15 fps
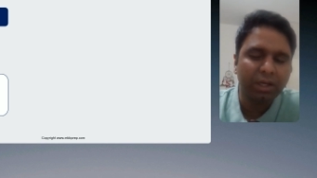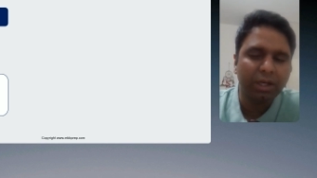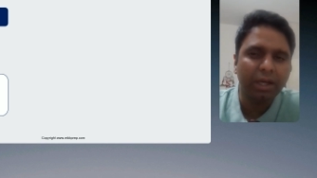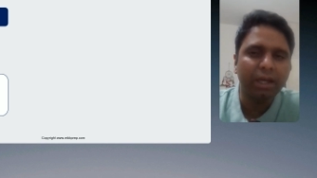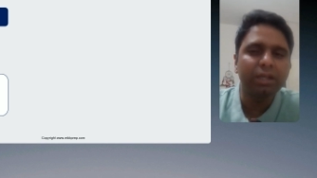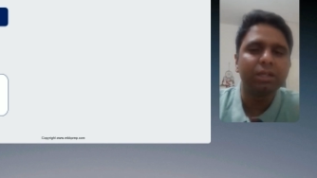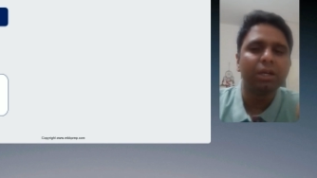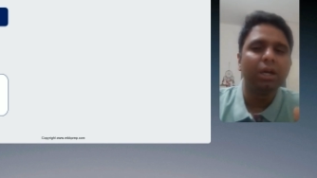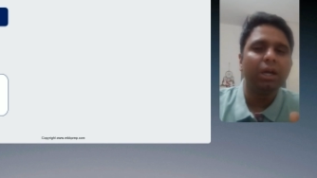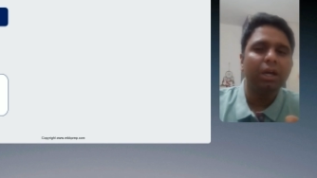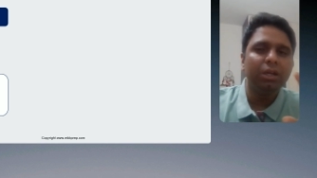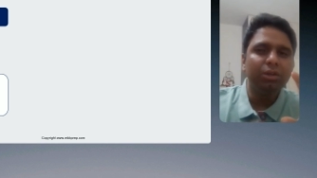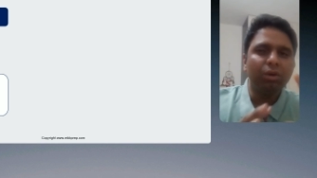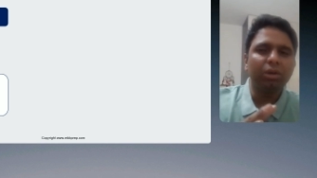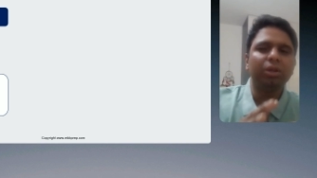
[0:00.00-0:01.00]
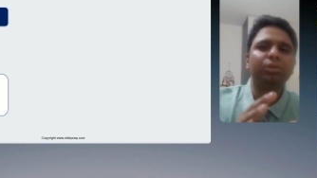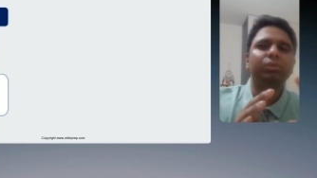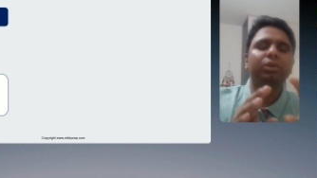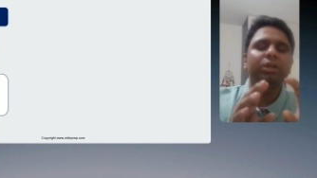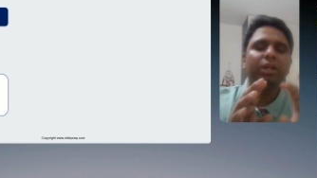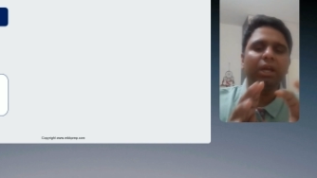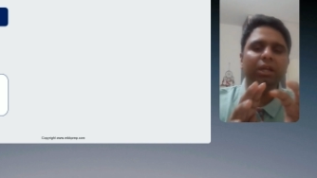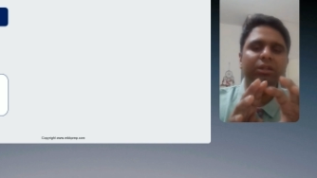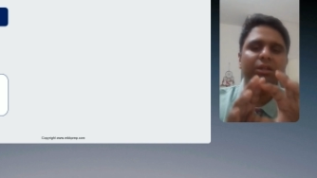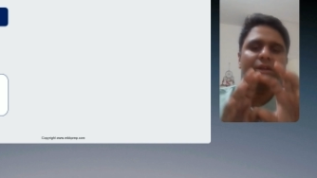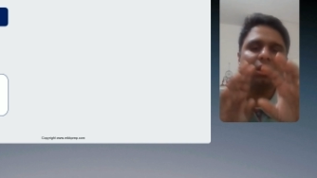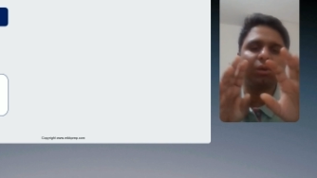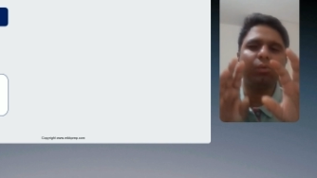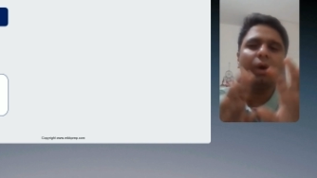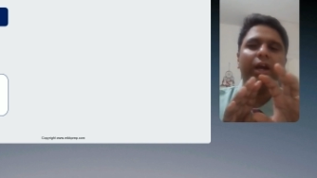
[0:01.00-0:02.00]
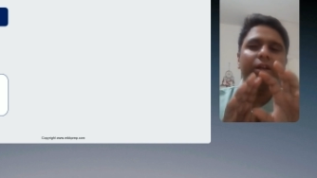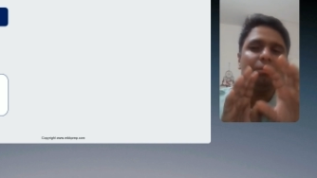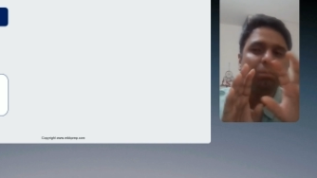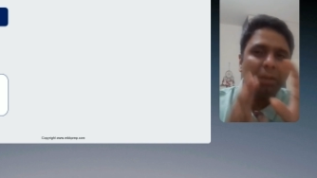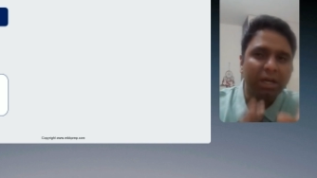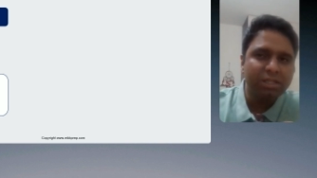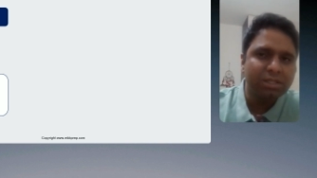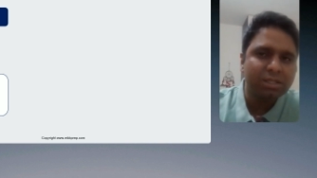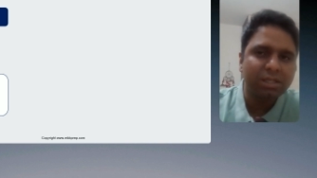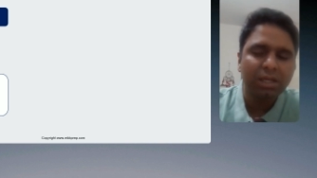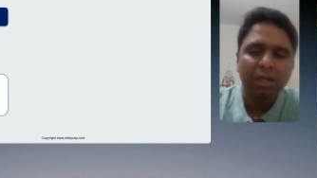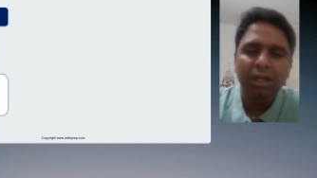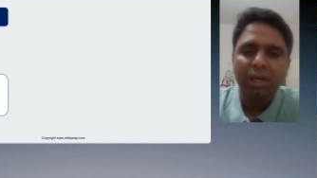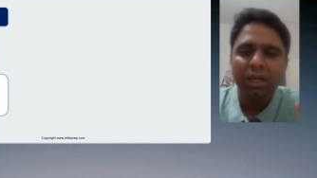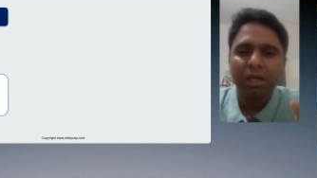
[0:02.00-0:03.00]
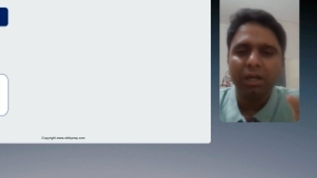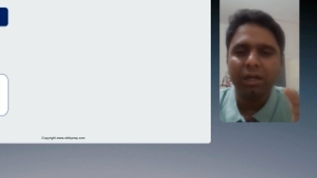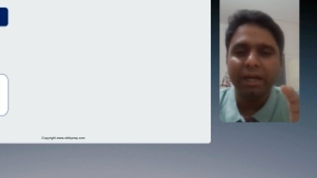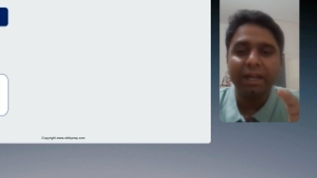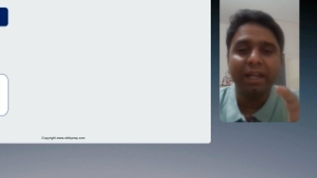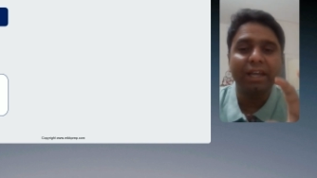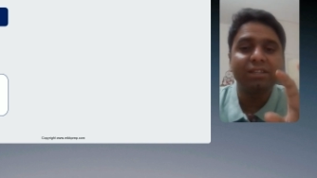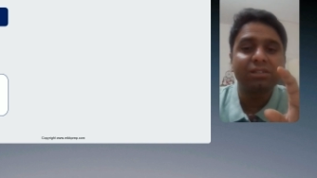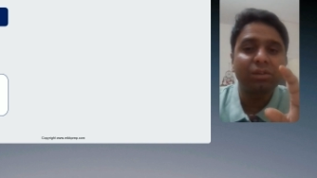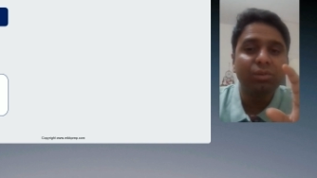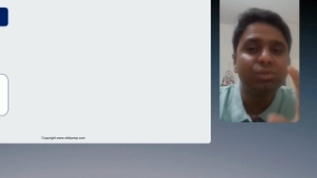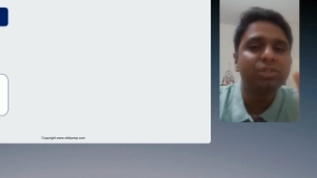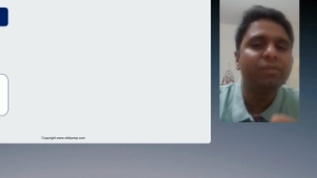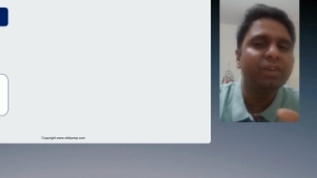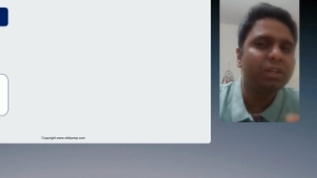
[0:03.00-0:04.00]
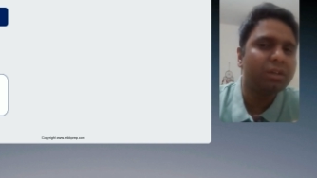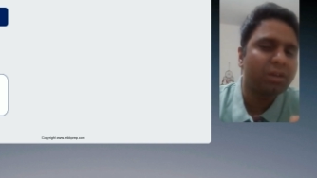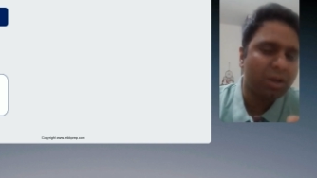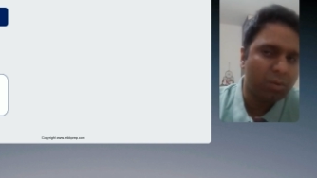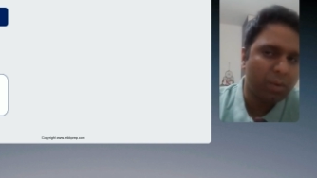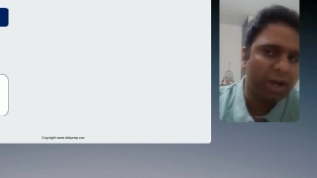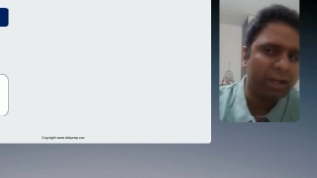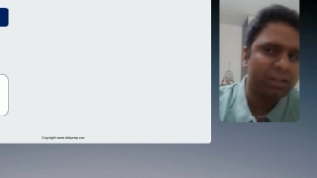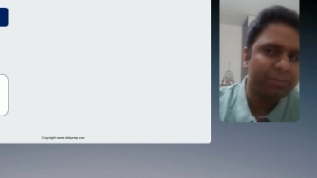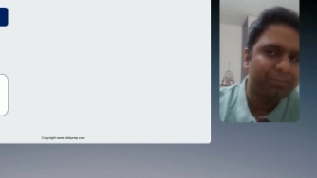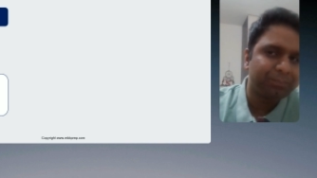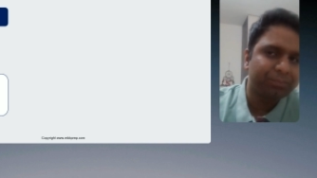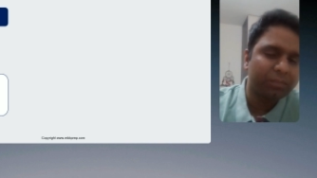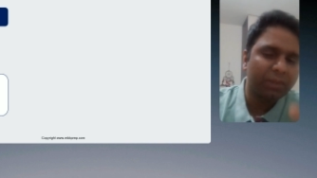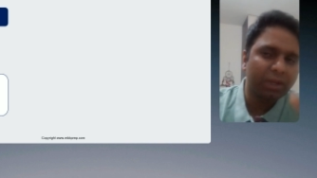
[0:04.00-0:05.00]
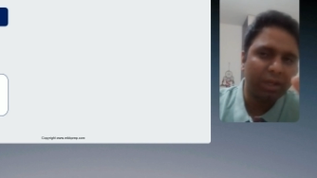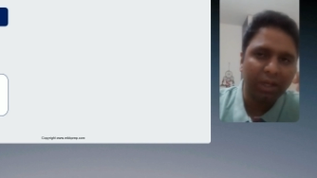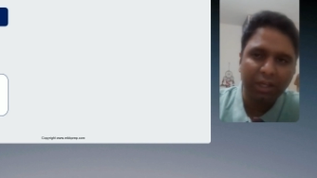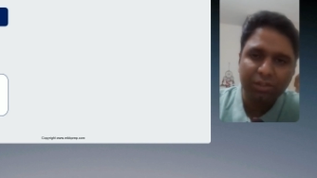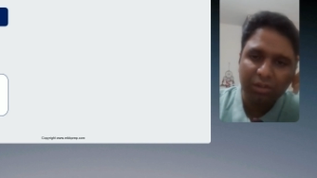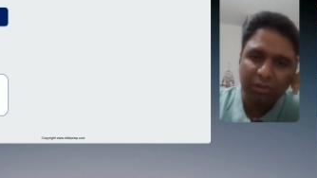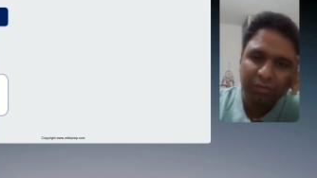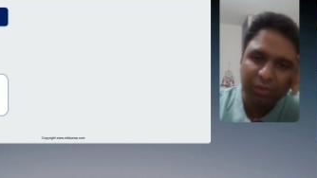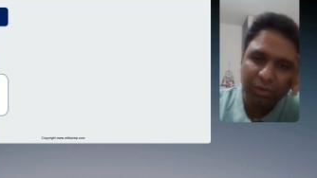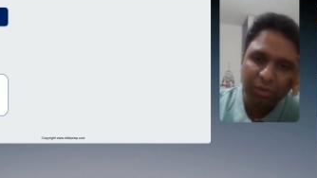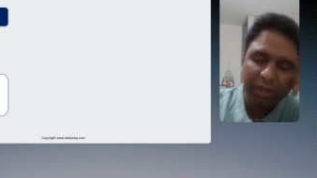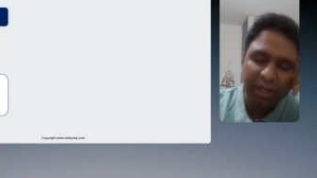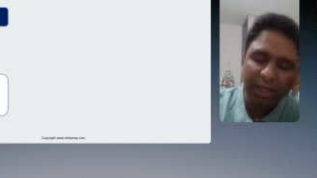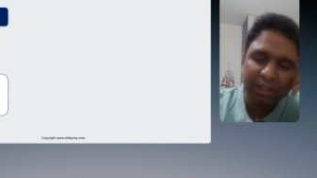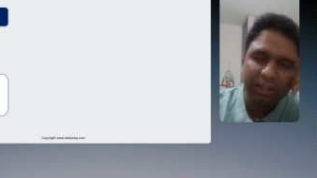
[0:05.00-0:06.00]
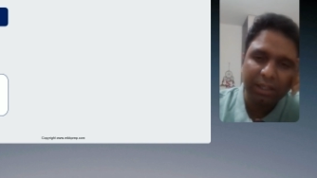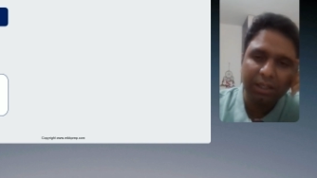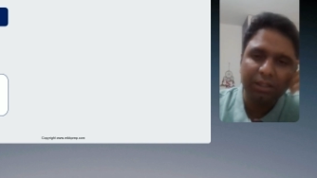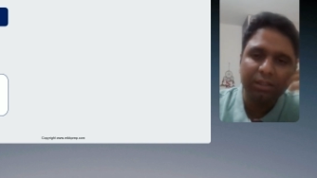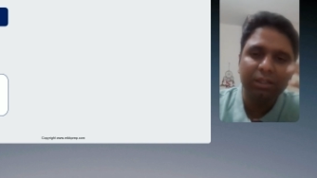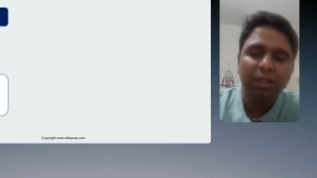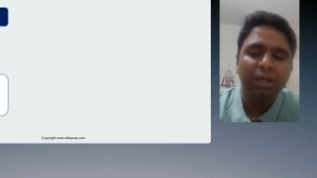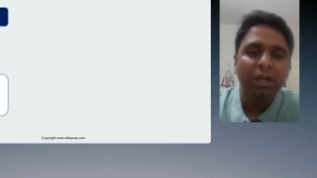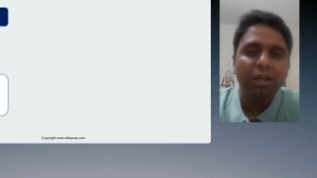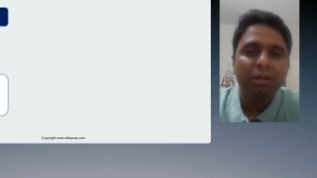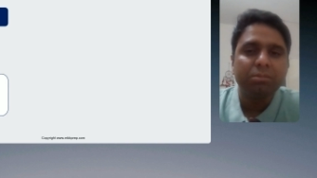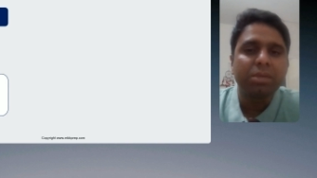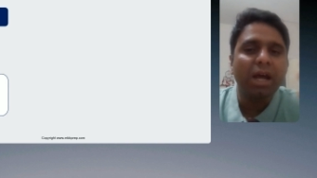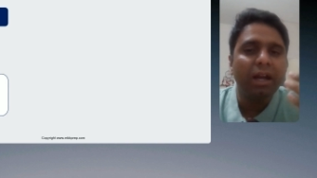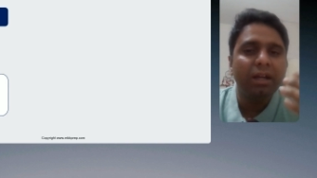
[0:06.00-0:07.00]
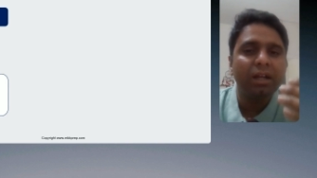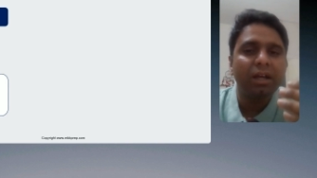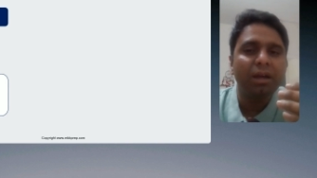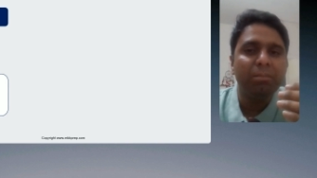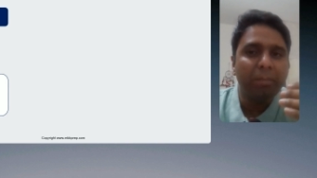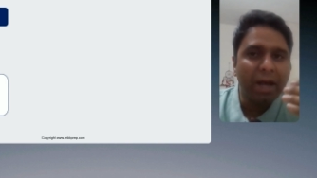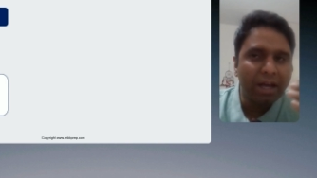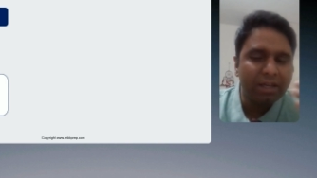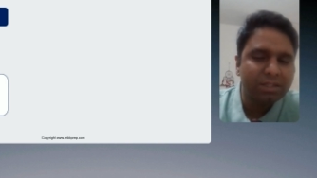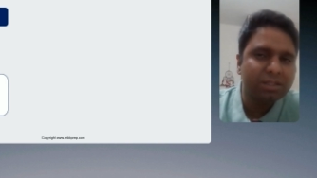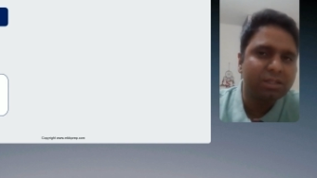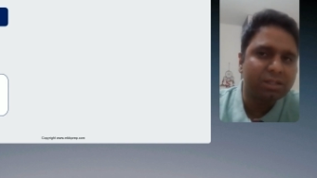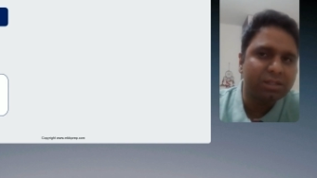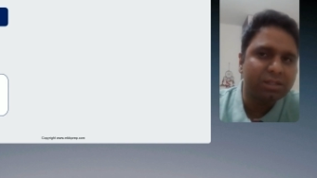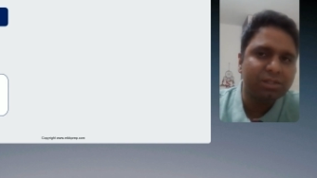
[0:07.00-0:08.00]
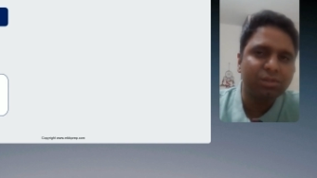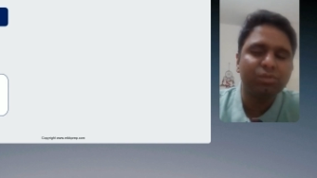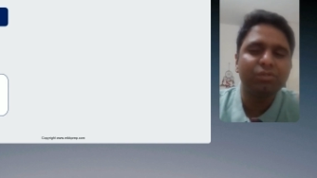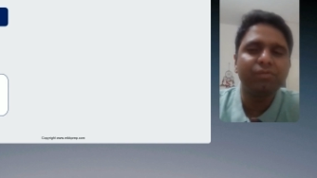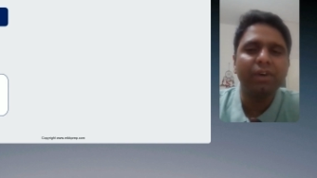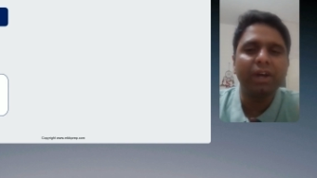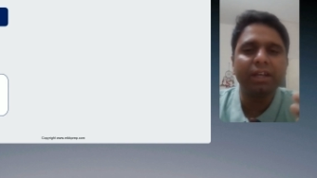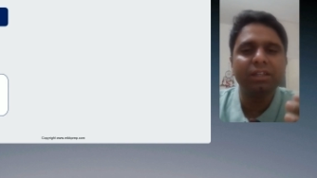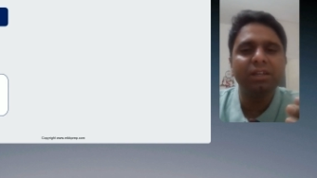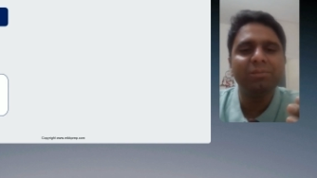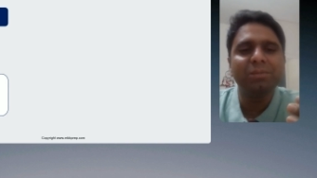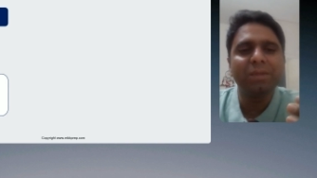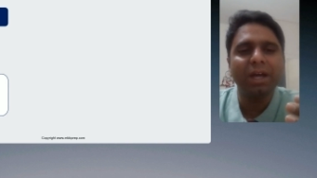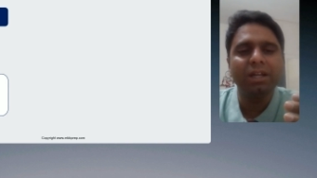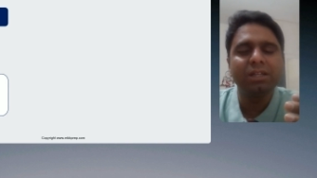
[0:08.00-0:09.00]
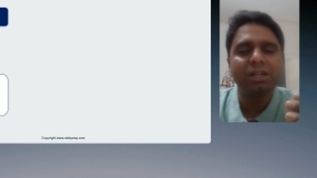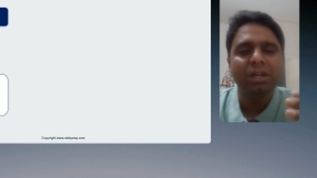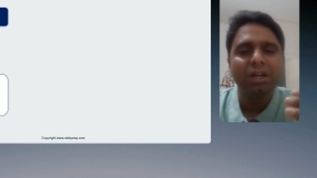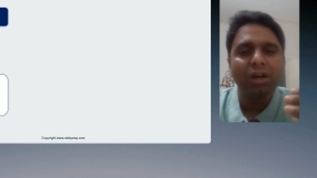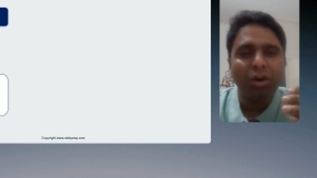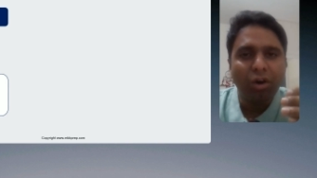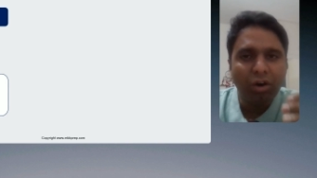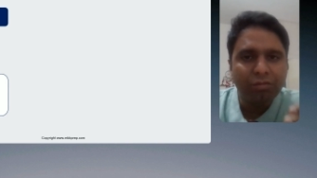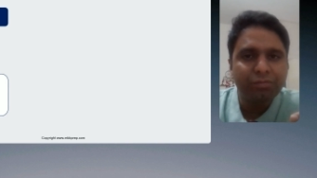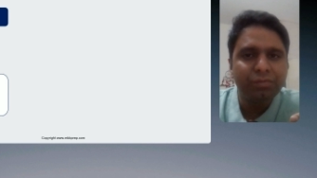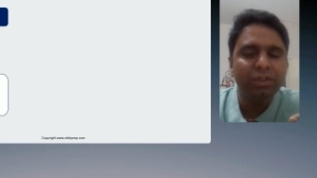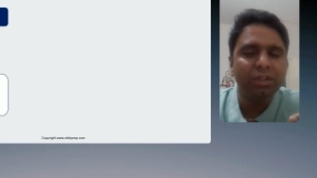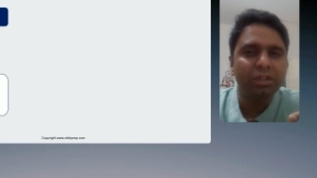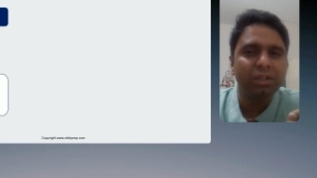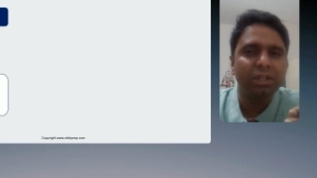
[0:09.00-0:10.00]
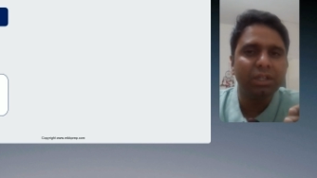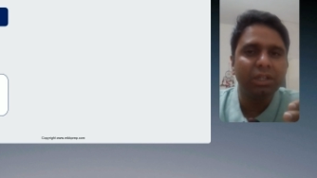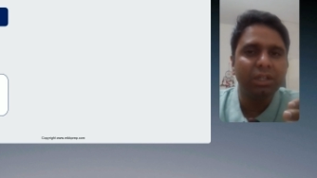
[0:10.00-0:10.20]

right? In order to create the required buzz and exclusivity required, right? So if you look at their brand ambassadors, you would find them that often